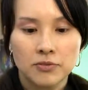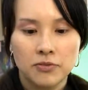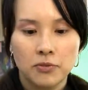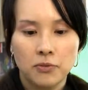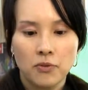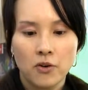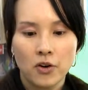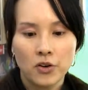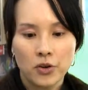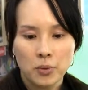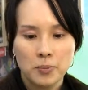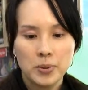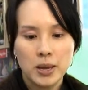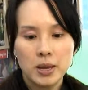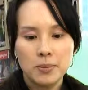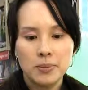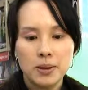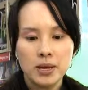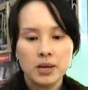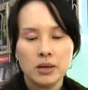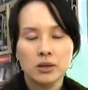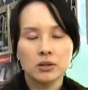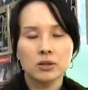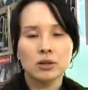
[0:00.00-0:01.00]
for your
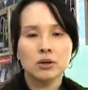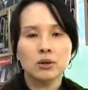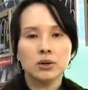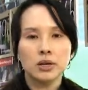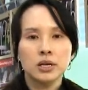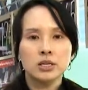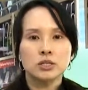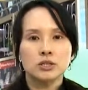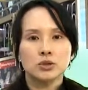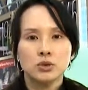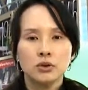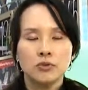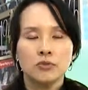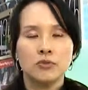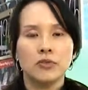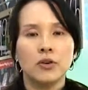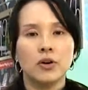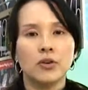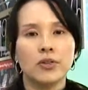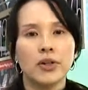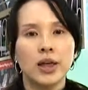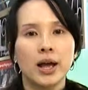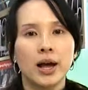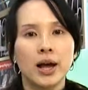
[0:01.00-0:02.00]
baby, it's good
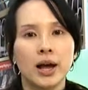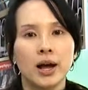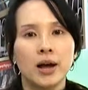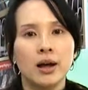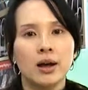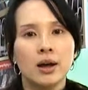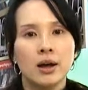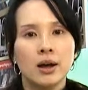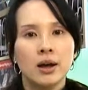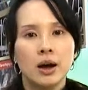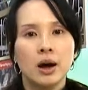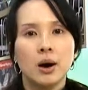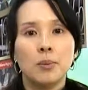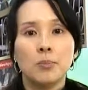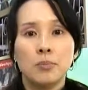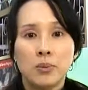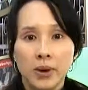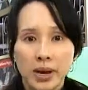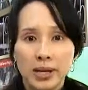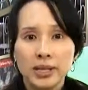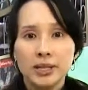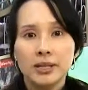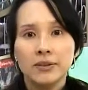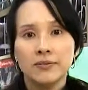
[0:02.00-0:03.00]
for their
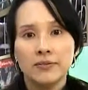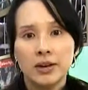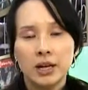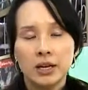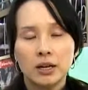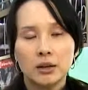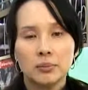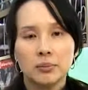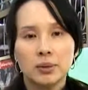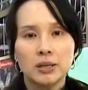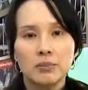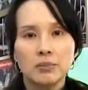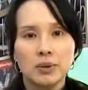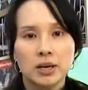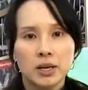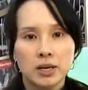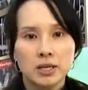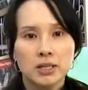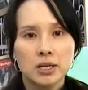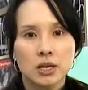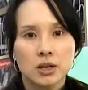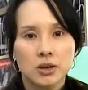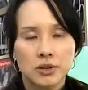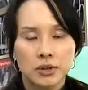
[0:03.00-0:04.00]
brain development
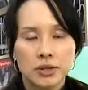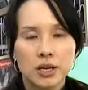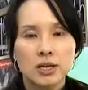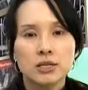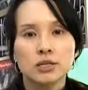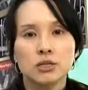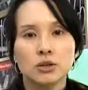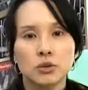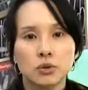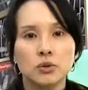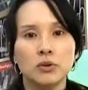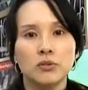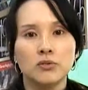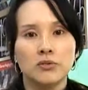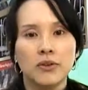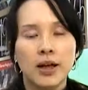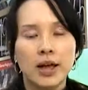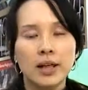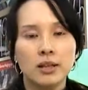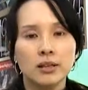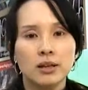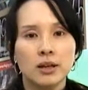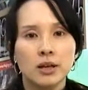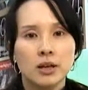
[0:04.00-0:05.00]
because it contains the good
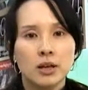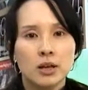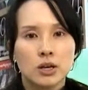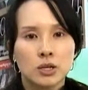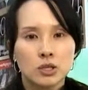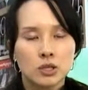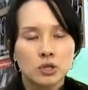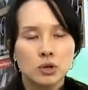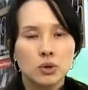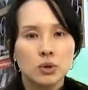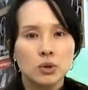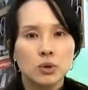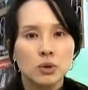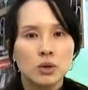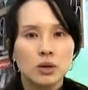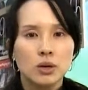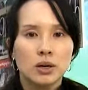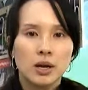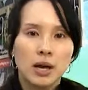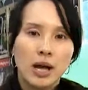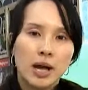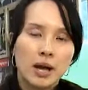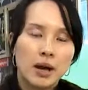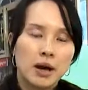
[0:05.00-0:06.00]
fat. So
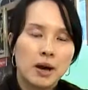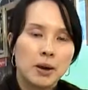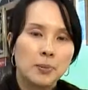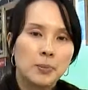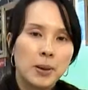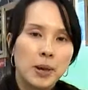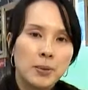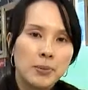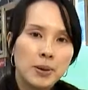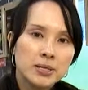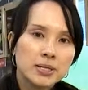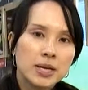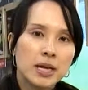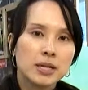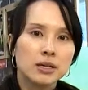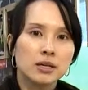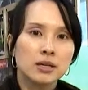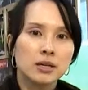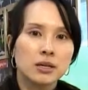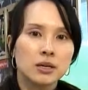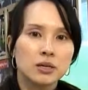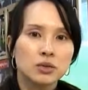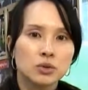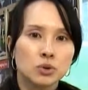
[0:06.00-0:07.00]
babies
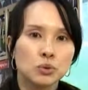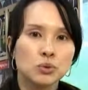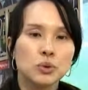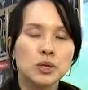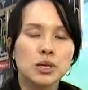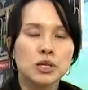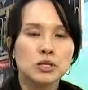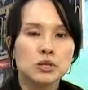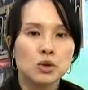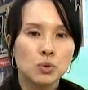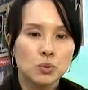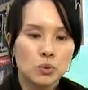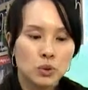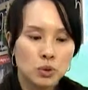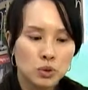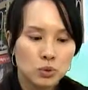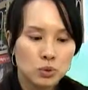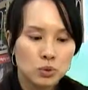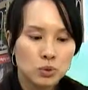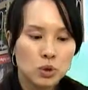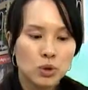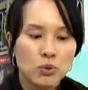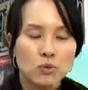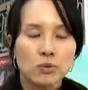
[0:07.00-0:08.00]
under 2 years old, we
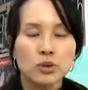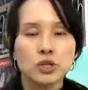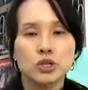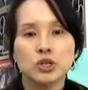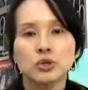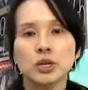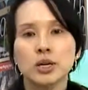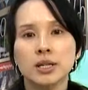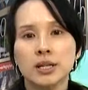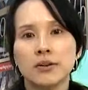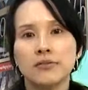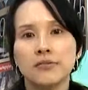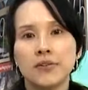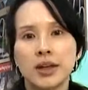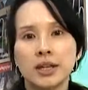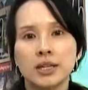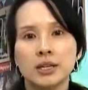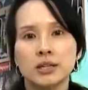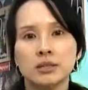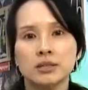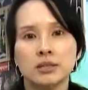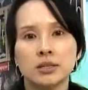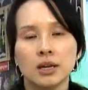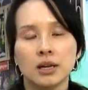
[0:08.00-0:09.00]
do not restrict their fat
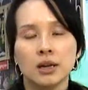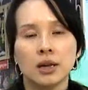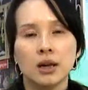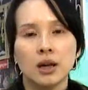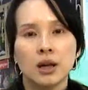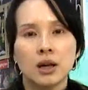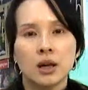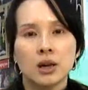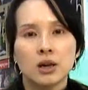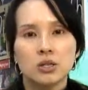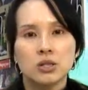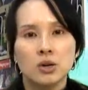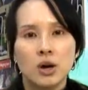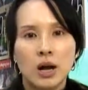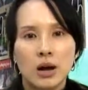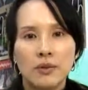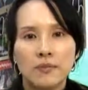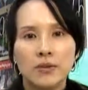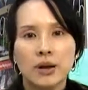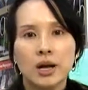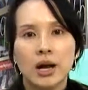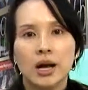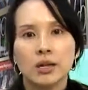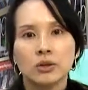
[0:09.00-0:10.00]
intake. So
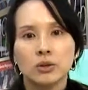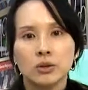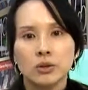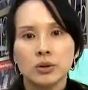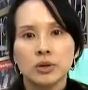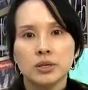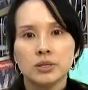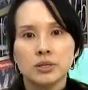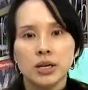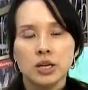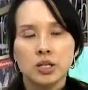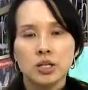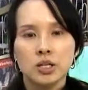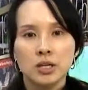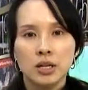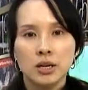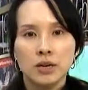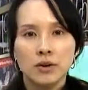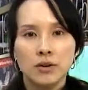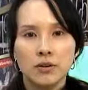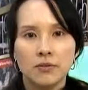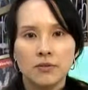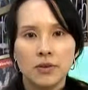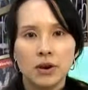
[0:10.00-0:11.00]
avocado is
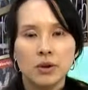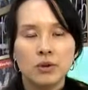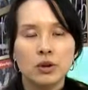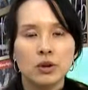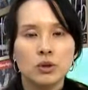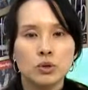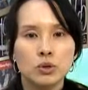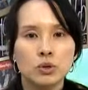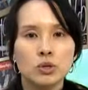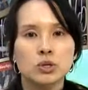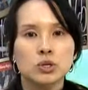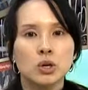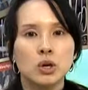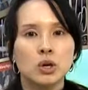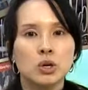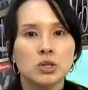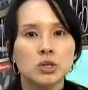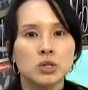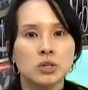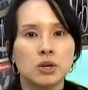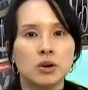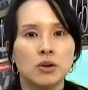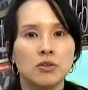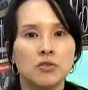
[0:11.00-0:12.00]
actually a very good
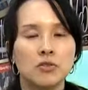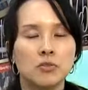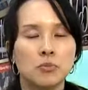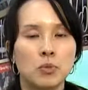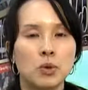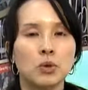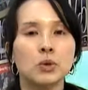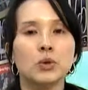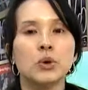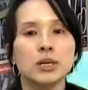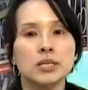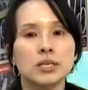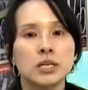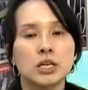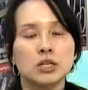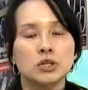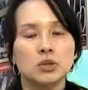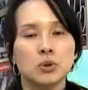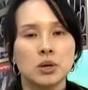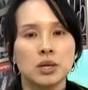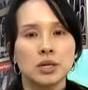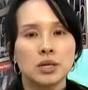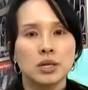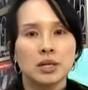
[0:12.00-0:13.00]
source of
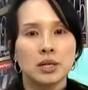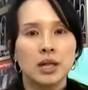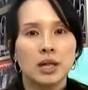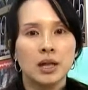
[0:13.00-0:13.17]
monounsaturated